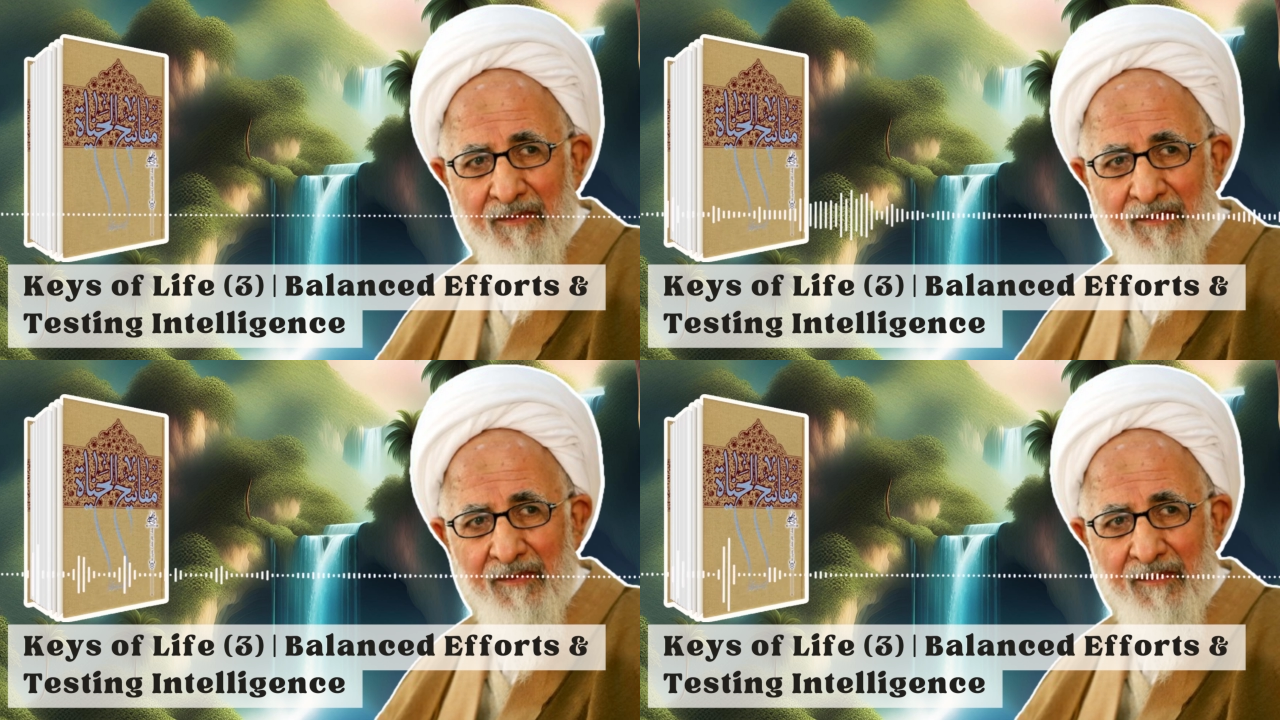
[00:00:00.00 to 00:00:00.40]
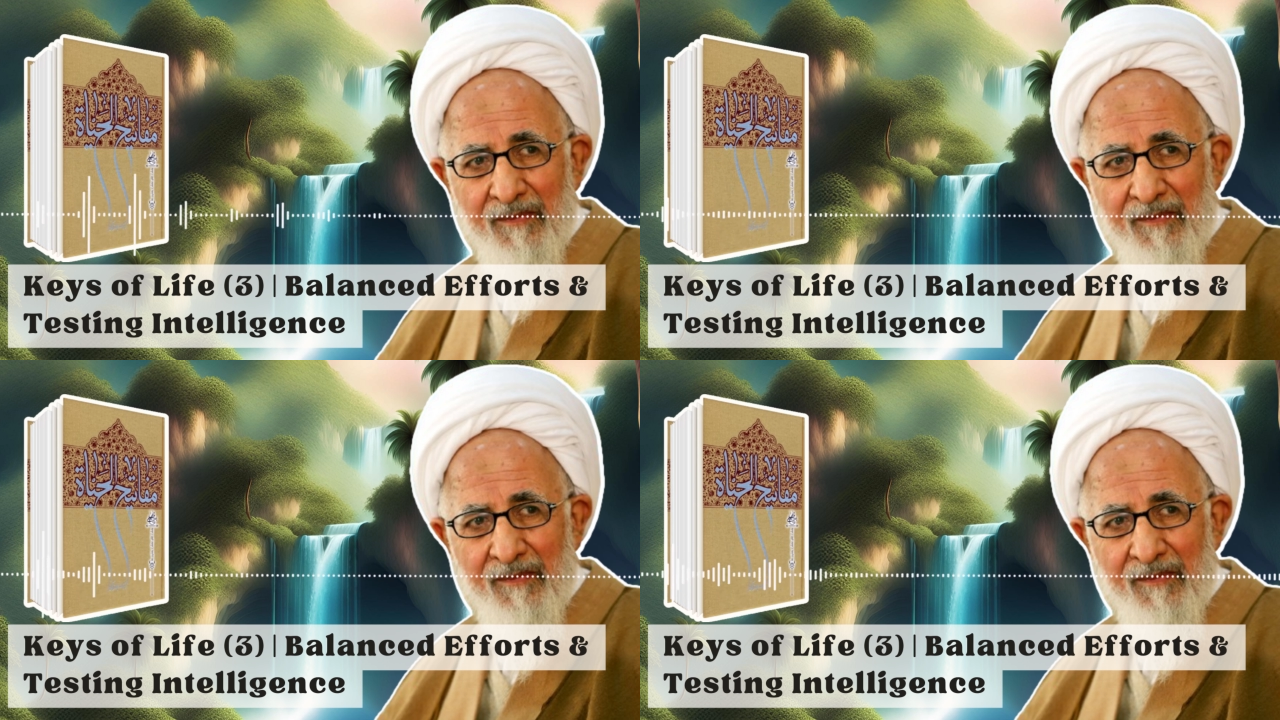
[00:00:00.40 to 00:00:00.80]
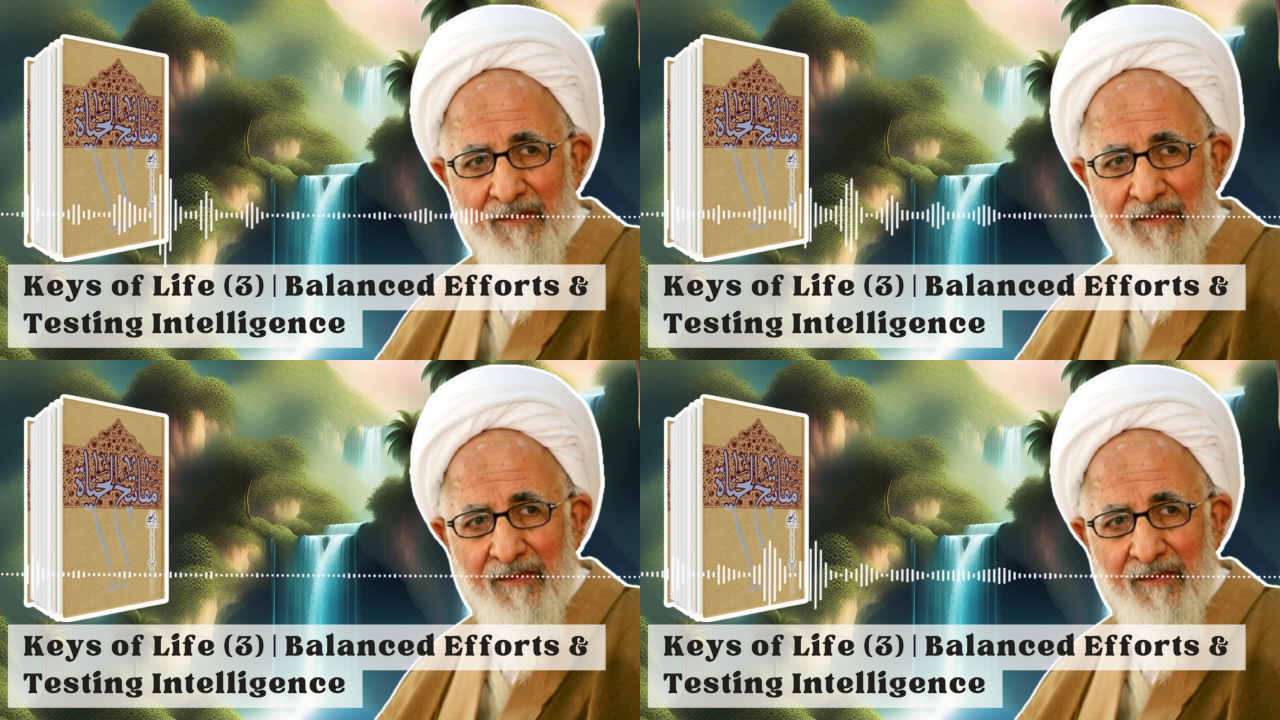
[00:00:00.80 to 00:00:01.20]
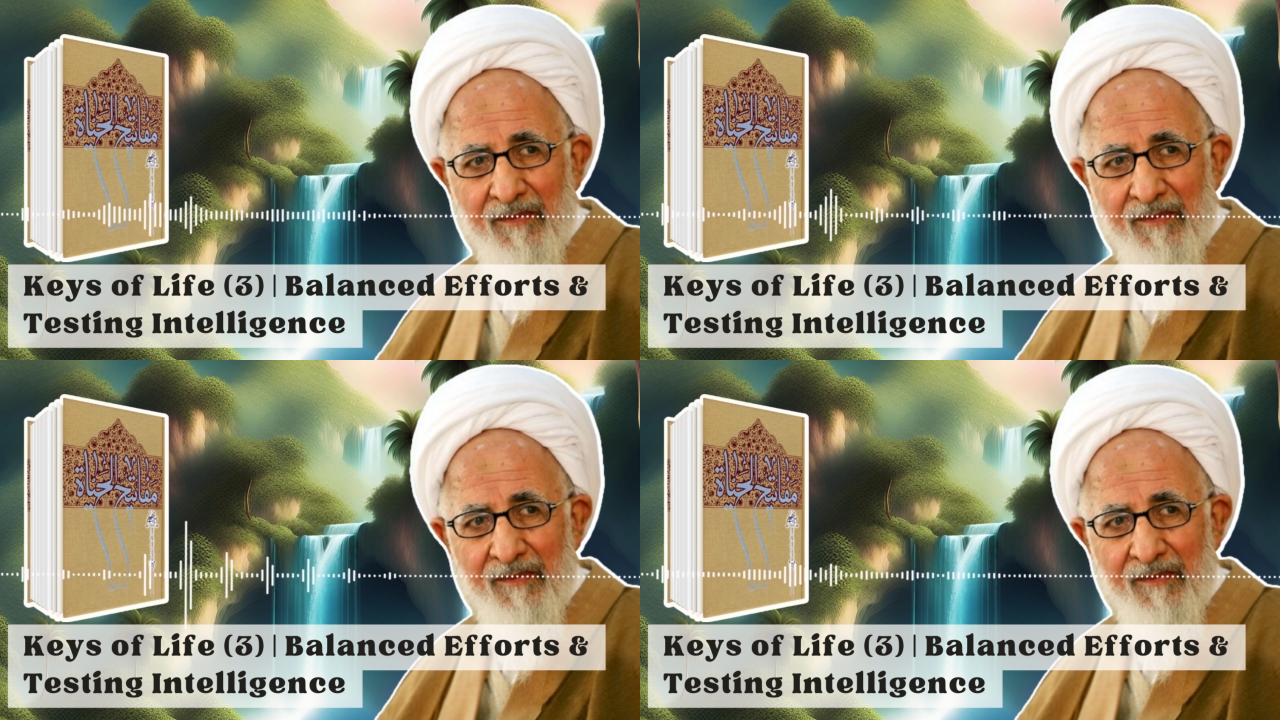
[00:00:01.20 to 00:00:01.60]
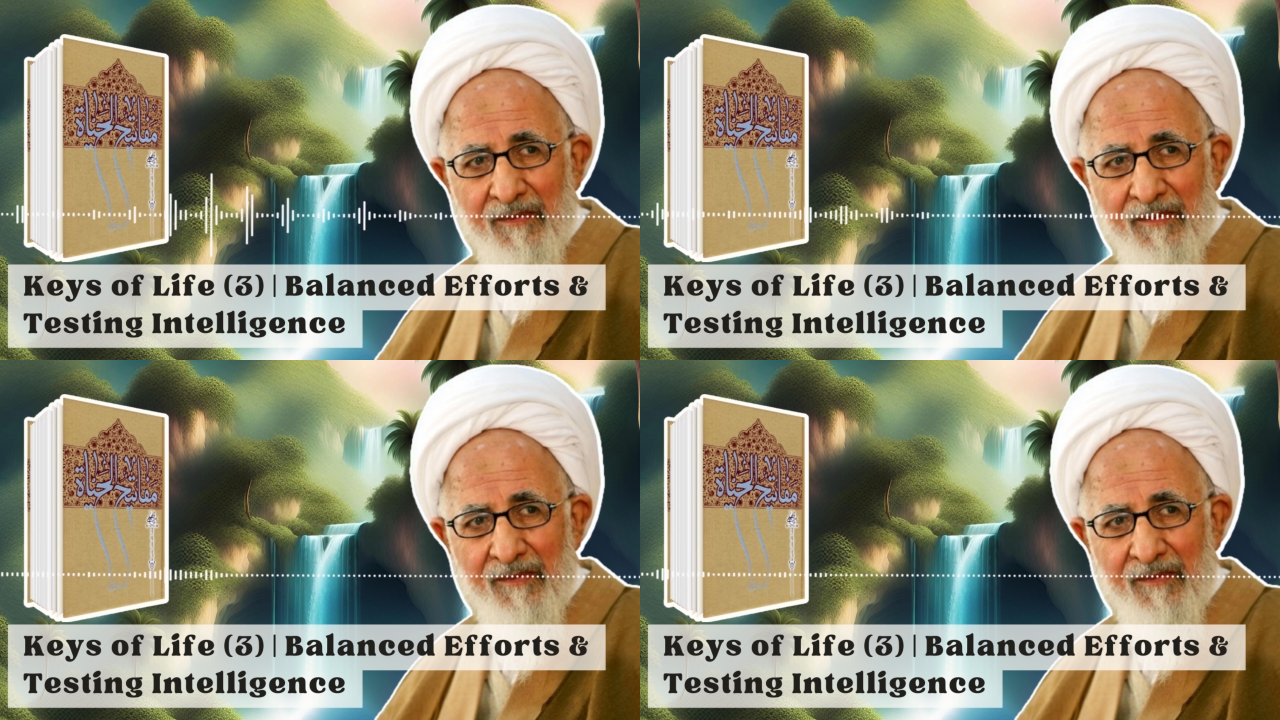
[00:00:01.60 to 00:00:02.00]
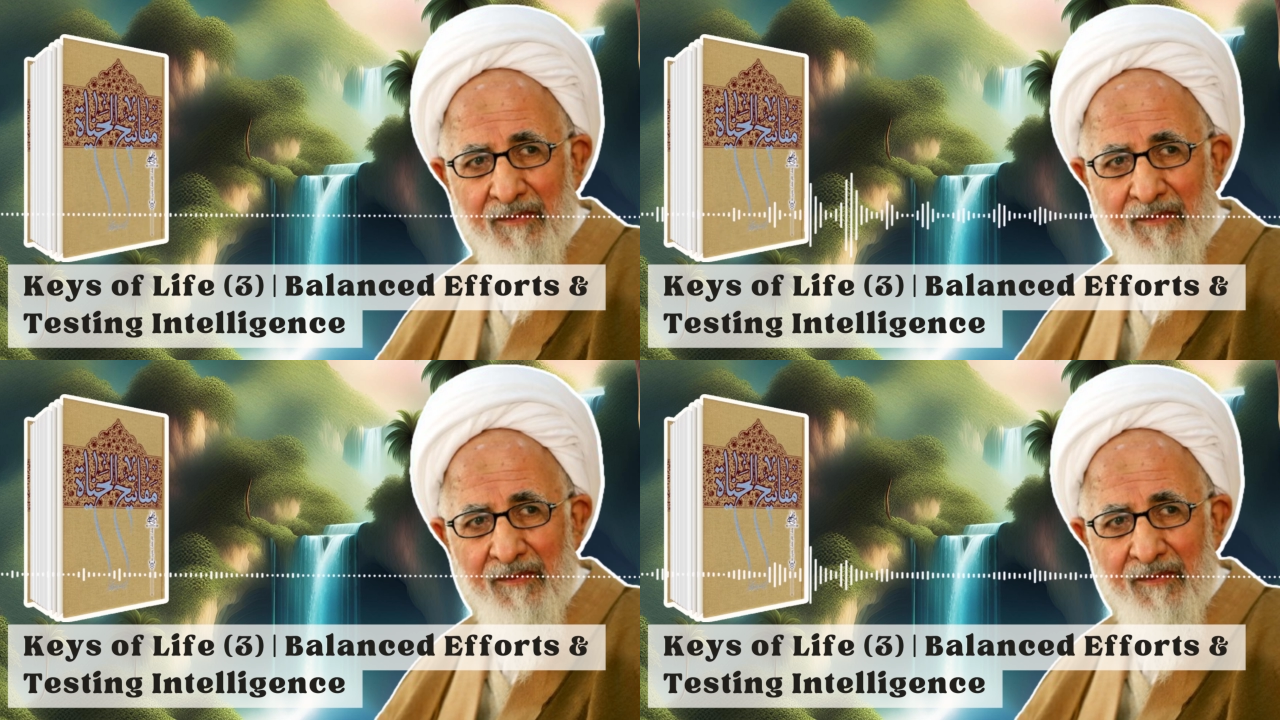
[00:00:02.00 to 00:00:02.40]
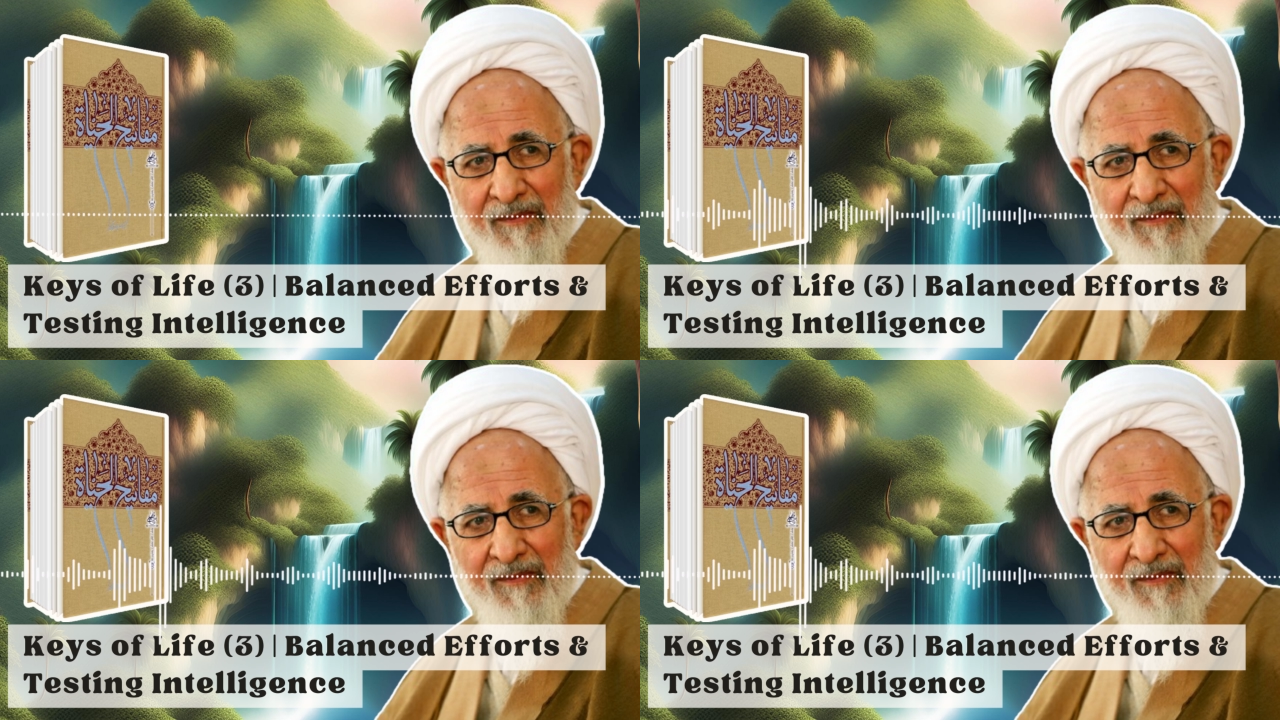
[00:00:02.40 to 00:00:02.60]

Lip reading: and we will be in the month of Ramadan, inshallah.